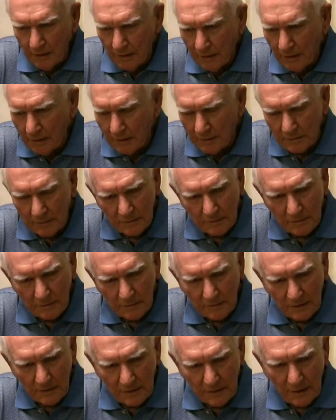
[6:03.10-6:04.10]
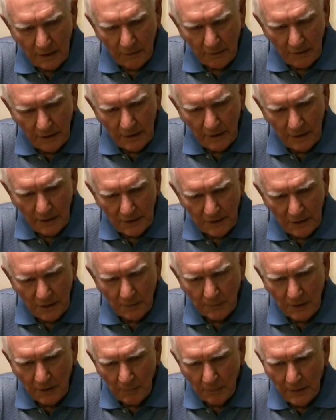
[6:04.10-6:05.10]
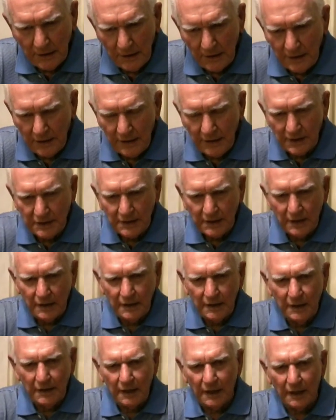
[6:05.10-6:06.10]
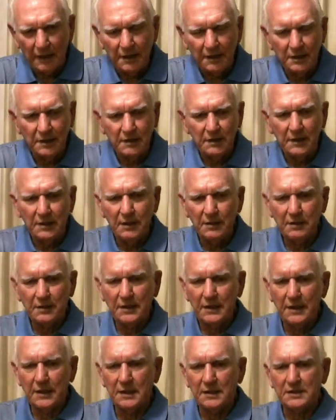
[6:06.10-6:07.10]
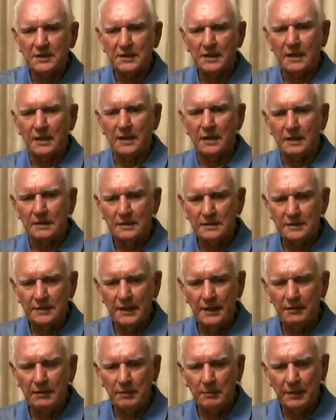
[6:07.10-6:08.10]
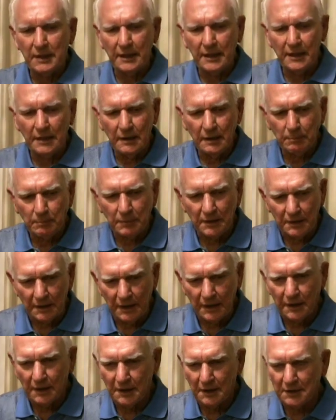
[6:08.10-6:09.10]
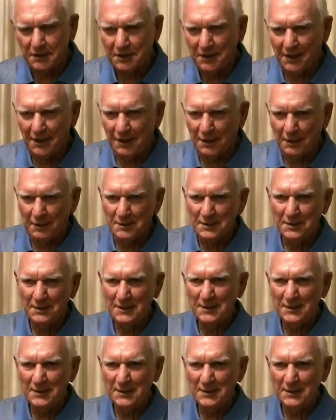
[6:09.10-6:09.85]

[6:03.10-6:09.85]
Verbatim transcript: all got ready and jumped in bed, and he said, not until you go take a shower. Everybody up and into the shower.